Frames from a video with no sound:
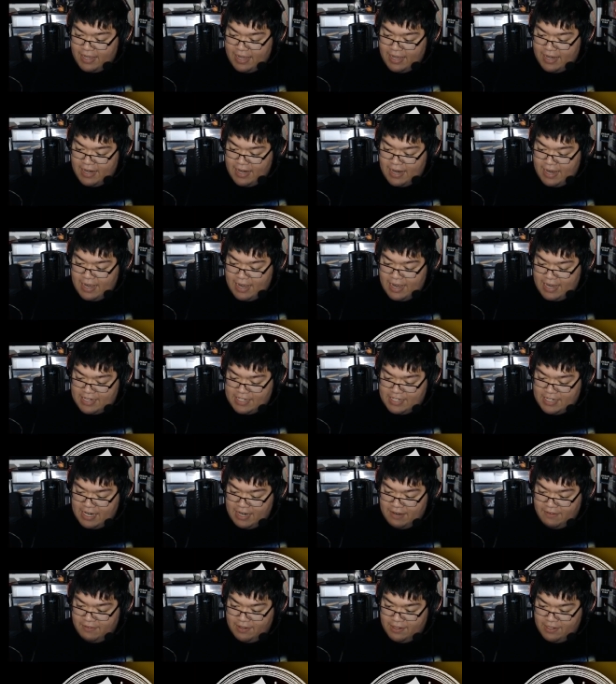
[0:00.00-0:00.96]
actually,
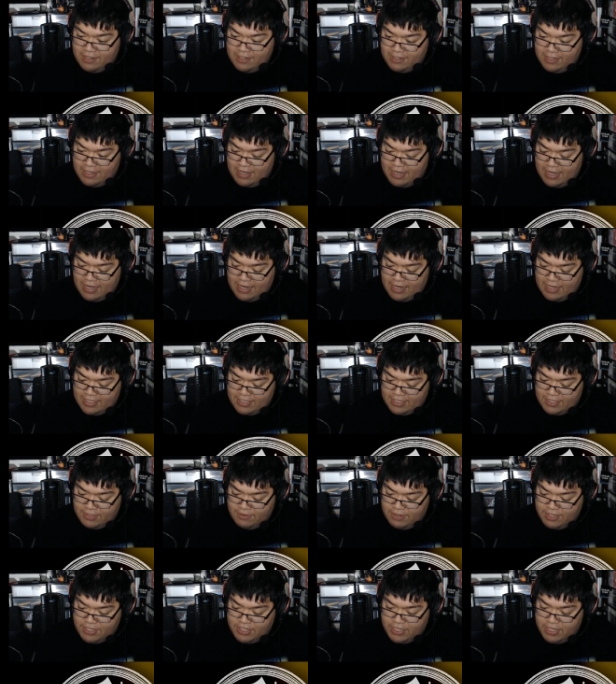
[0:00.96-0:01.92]
I'm going to go ahead and
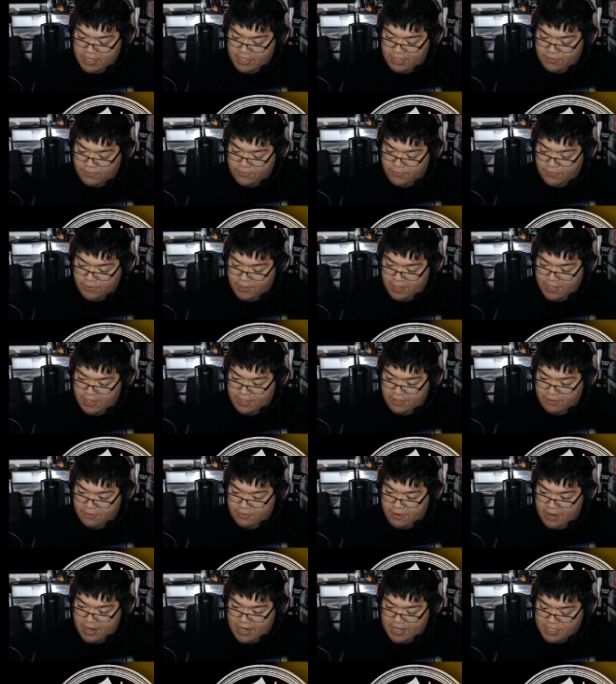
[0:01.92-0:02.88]
switch out for the
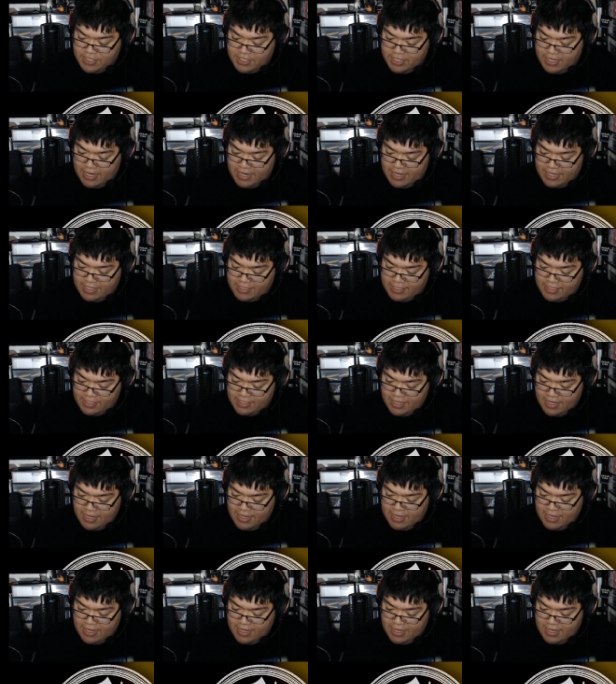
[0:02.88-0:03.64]
Regice,